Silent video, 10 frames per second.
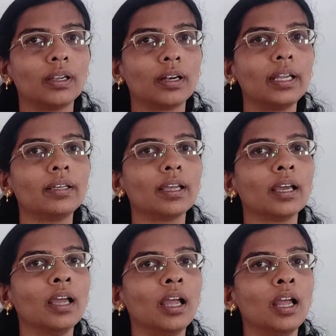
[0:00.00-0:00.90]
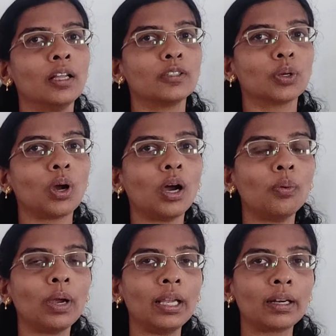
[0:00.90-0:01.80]
Right? So,
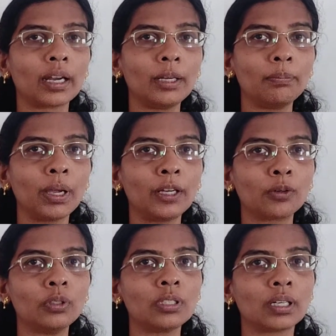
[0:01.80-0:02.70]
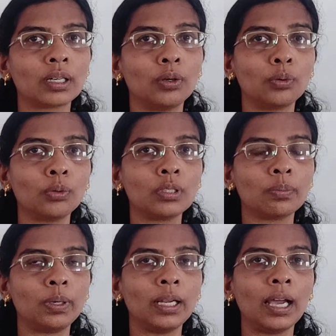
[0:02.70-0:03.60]
how I write my rules?
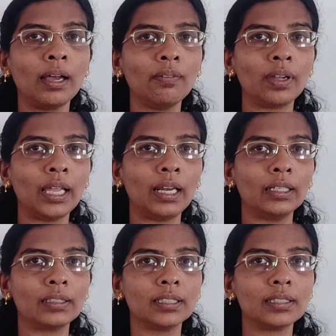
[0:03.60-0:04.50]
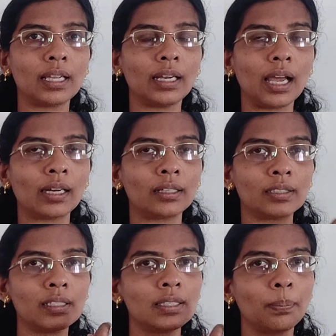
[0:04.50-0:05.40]
Rules will have LHS and
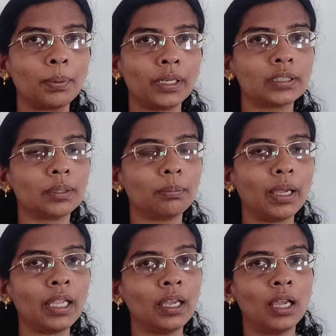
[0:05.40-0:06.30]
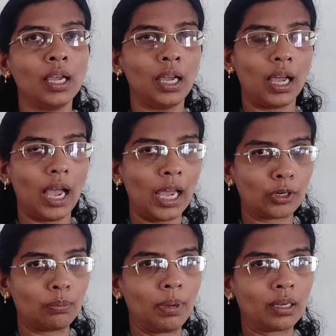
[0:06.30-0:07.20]
RHS separated by
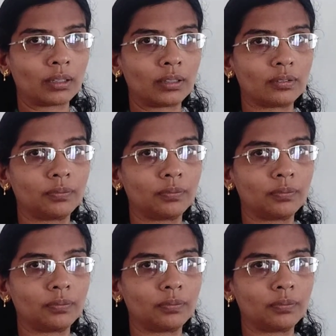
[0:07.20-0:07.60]
arrow mark.